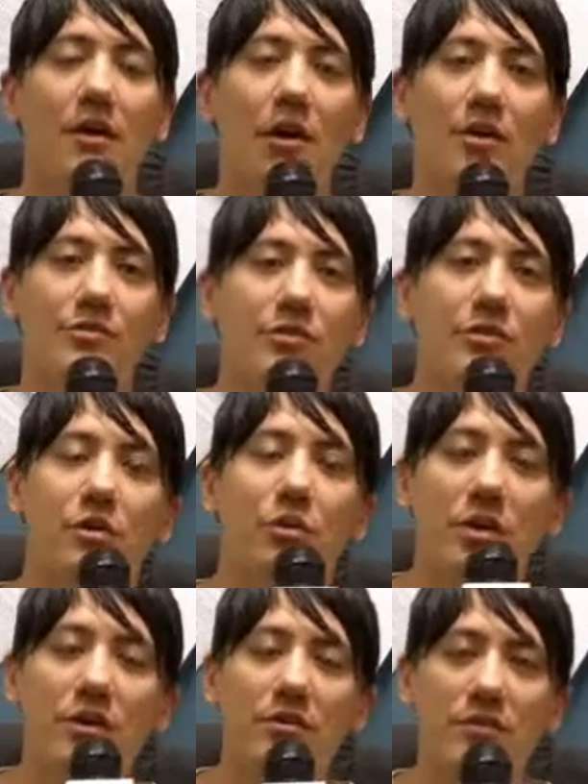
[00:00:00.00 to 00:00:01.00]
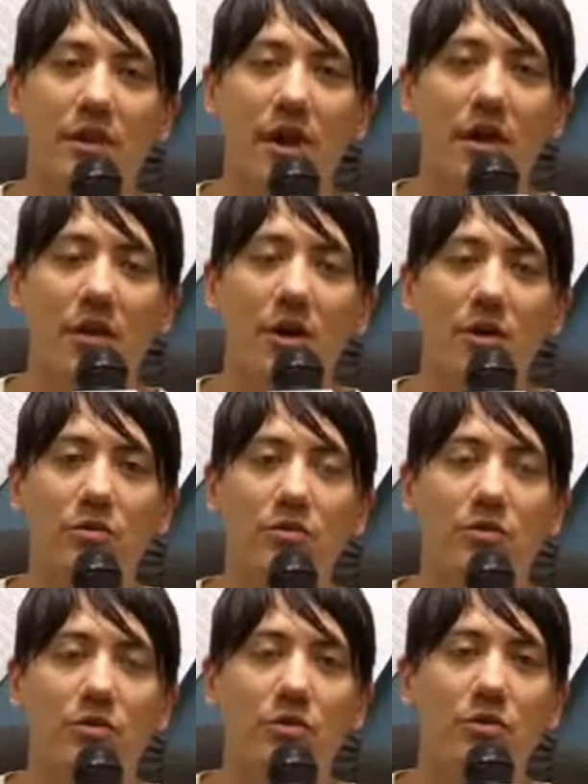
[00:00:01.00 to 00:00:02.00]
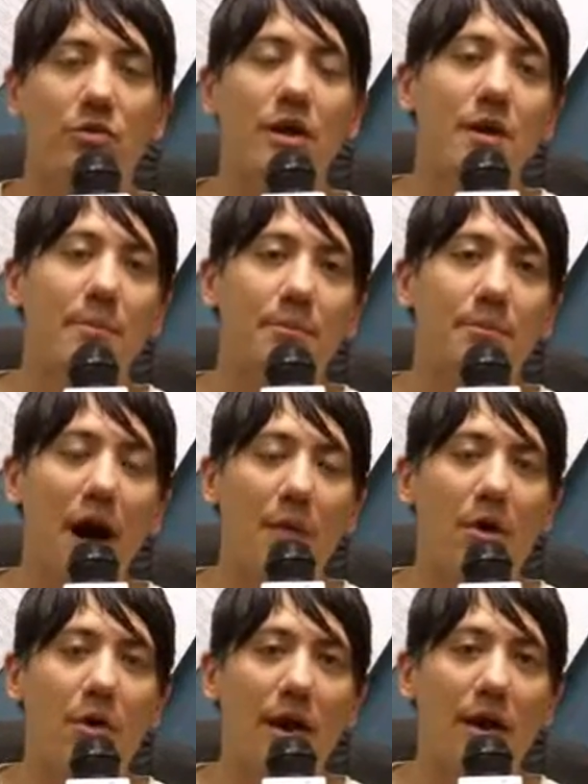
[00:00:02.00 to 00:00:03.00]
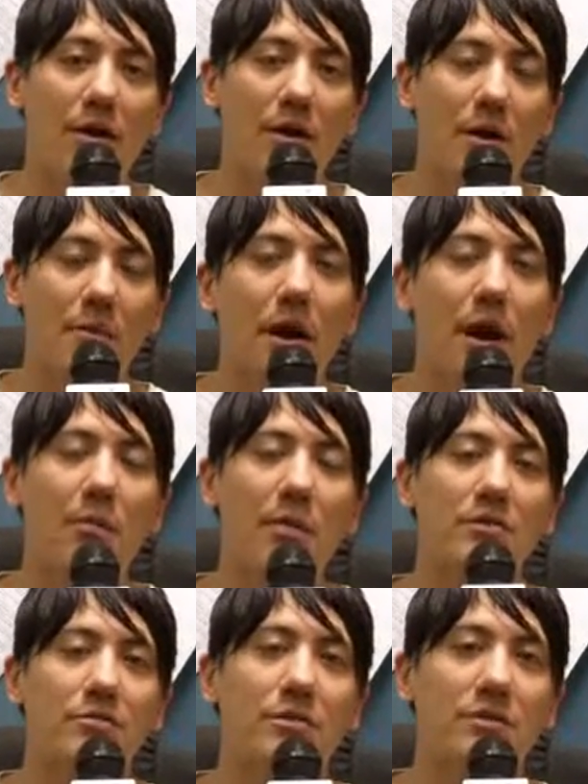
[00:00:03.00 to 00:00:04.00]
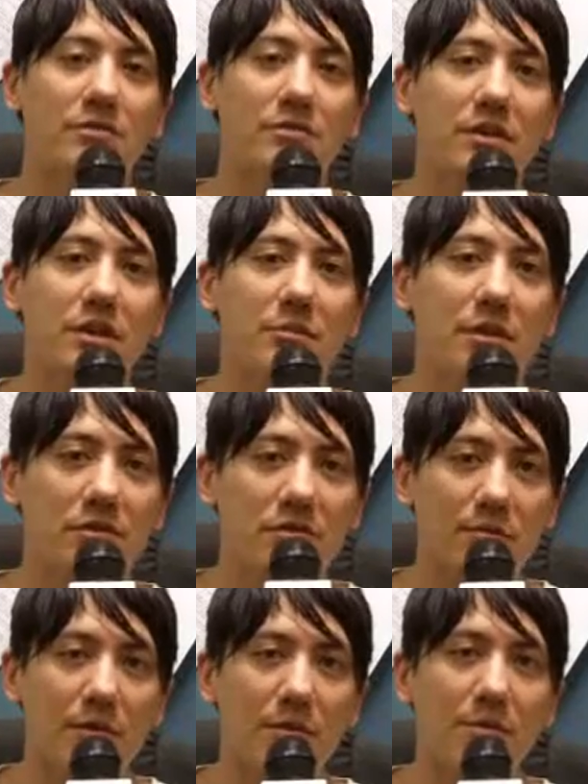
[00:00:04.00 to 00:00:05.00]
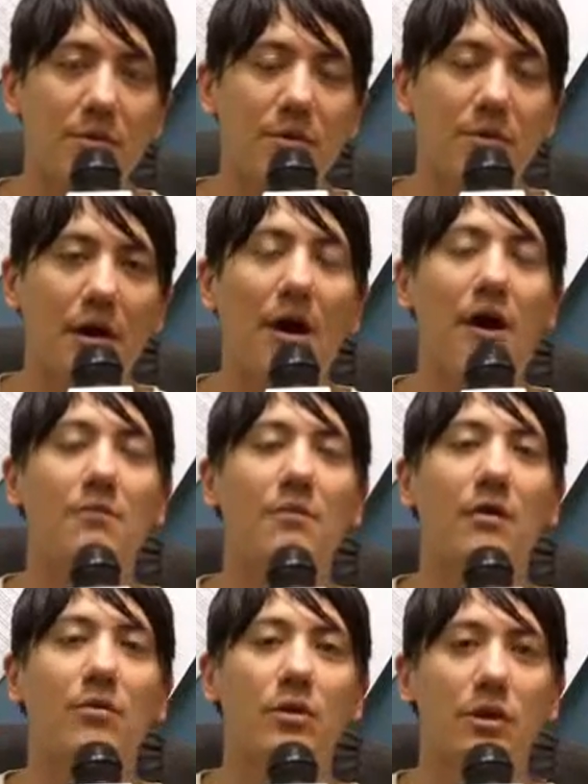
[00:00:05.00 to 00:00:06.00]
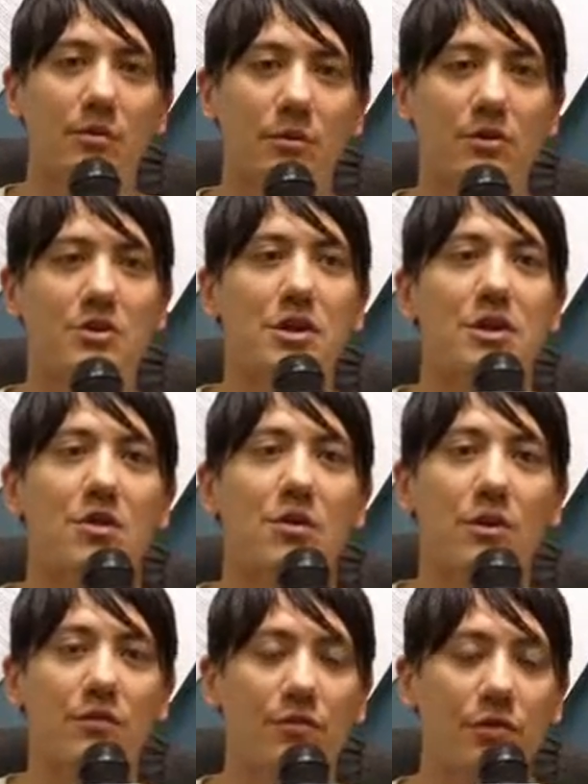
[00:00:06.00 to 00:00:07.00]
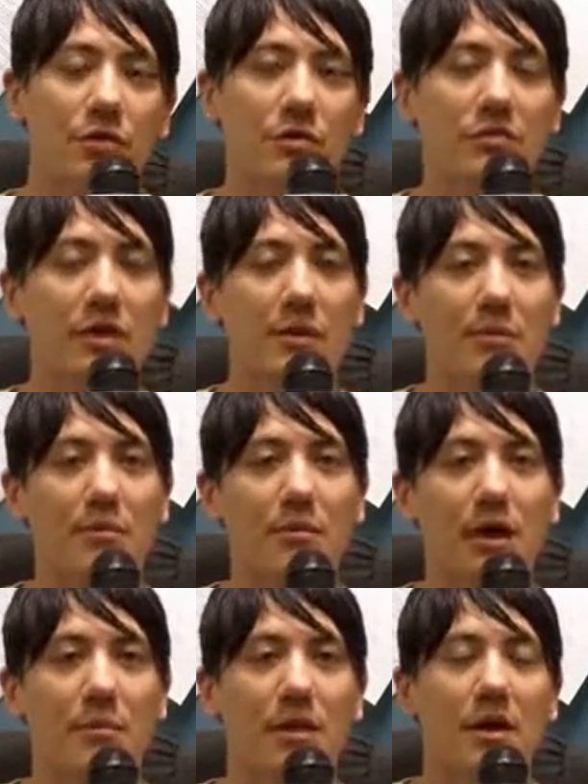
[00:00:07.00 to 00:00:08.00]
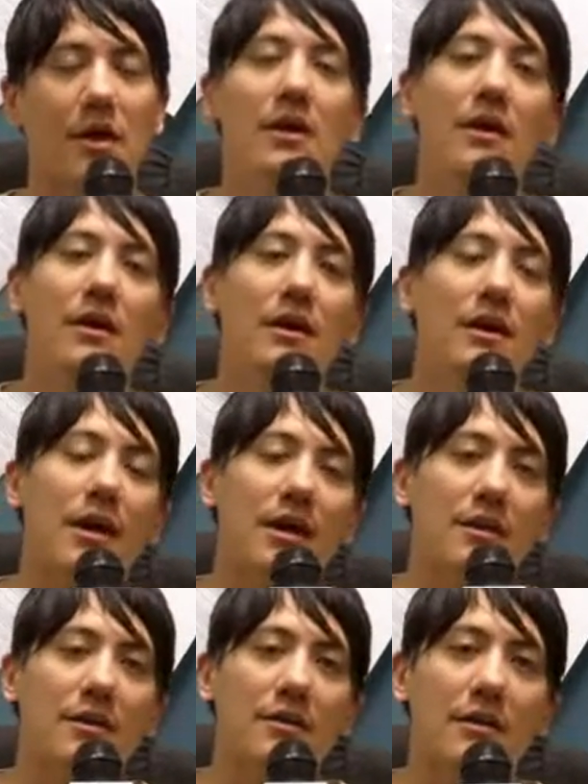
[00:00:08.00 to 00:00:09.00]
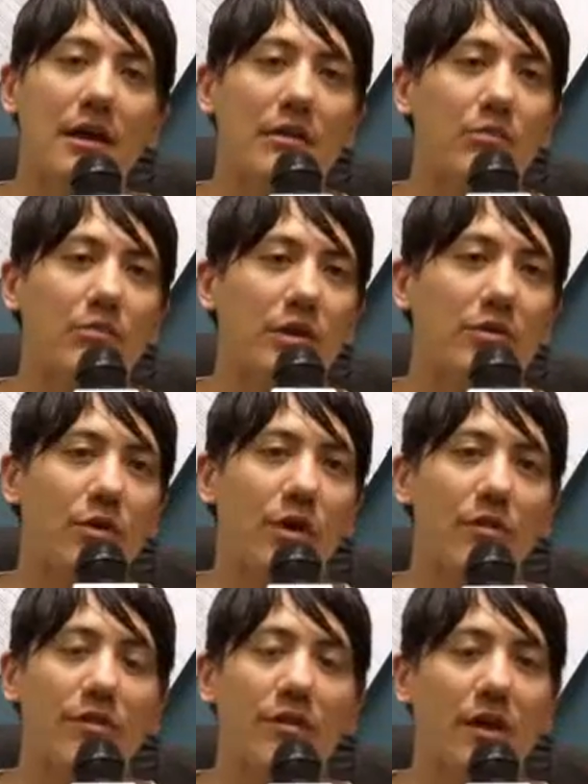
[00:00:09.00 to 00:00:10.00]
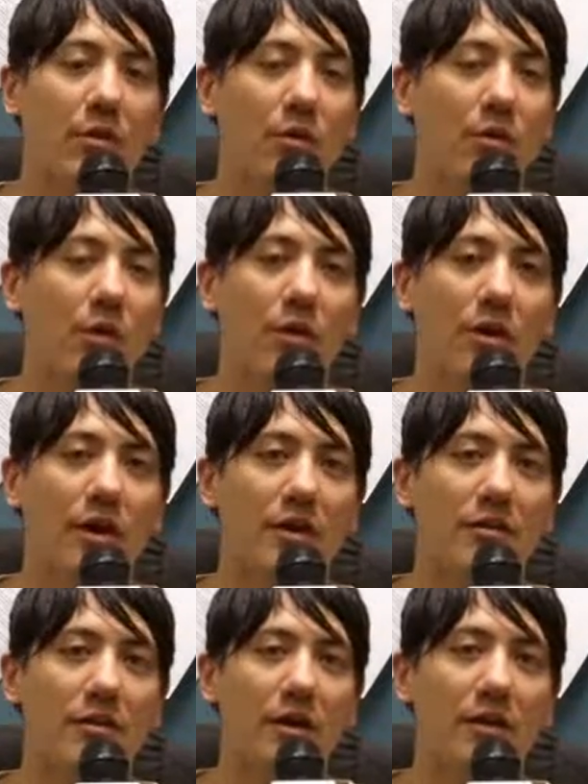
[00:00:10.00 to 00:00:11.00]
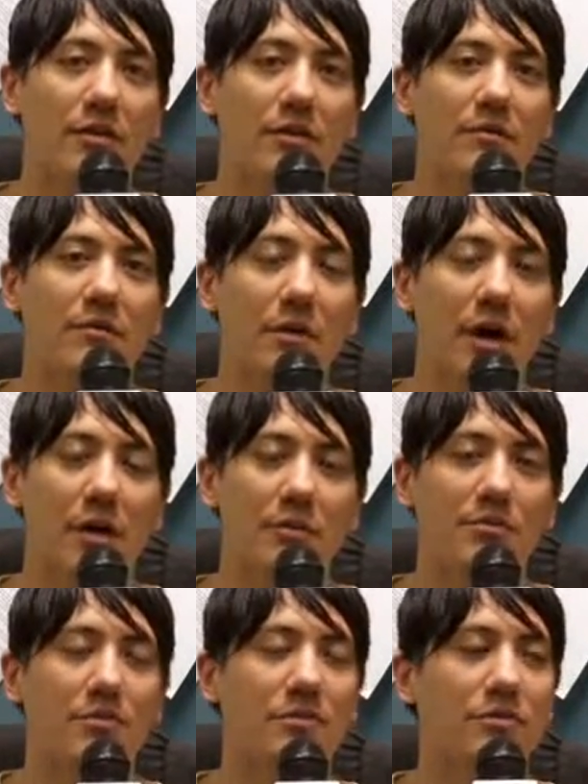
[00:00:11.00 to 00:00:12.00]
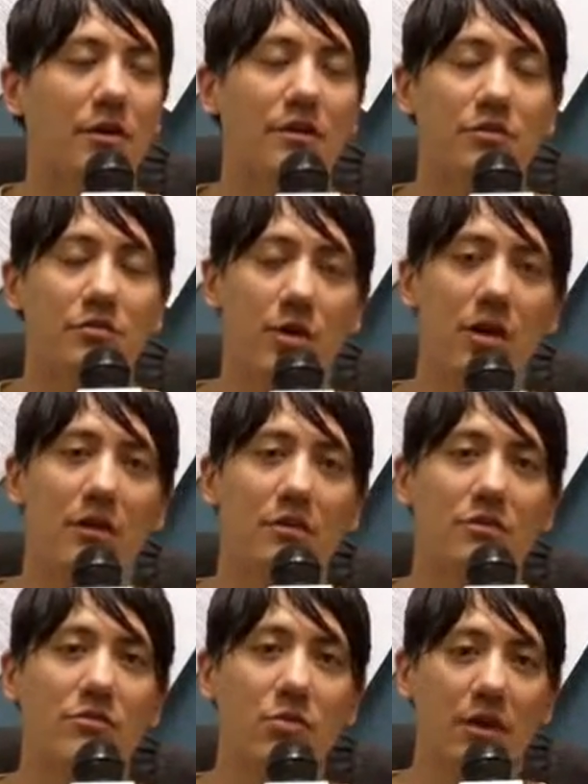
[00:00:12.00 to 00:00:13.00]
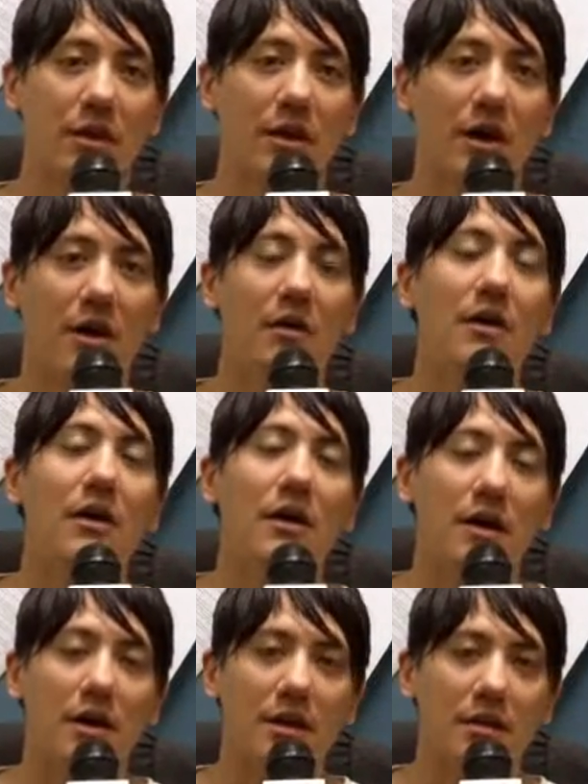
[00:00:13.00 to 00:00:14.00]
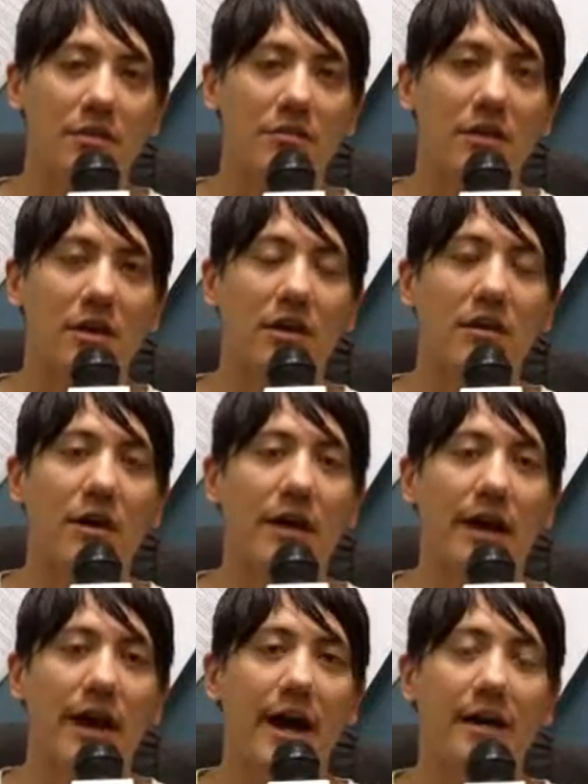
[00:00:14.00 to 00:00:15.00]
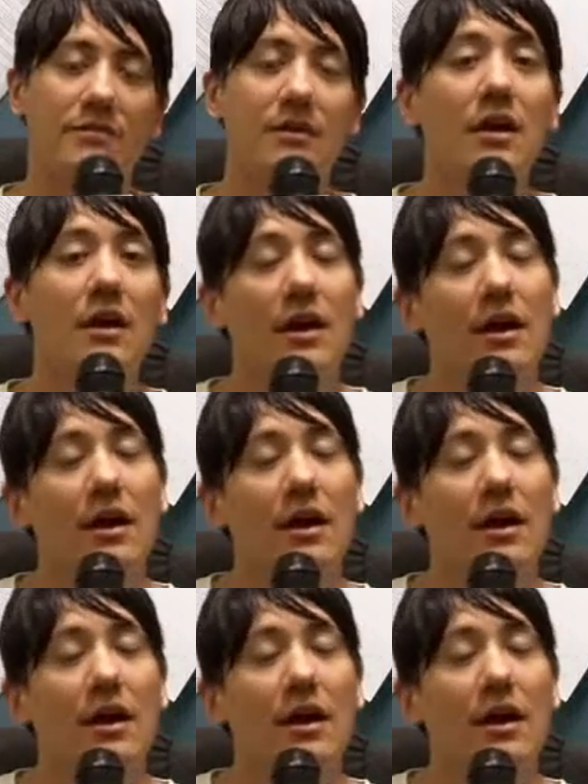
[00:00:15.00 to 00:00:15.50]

Also, I wanted to say hello to Bob O'Hara. Bob has been sending me some people. Bob, I really appreciate your referrals. Keep them coming. And again, we do our thing when we work out together. Bob is a stud as well. He's working out, and he's kicking a lot of ass.